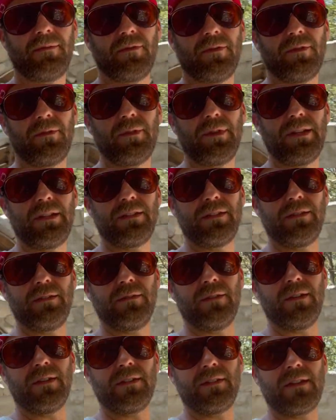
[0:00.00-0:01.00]
where we need
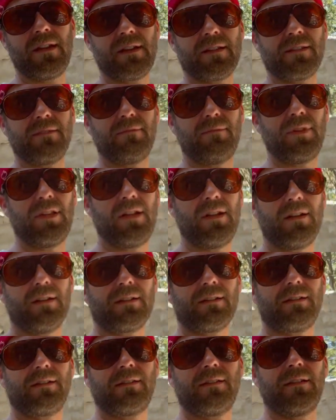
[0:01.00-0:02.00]
to stack some
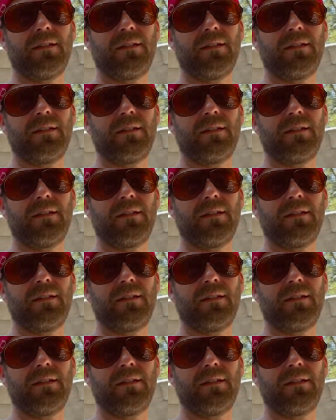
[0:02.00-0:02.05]
blocks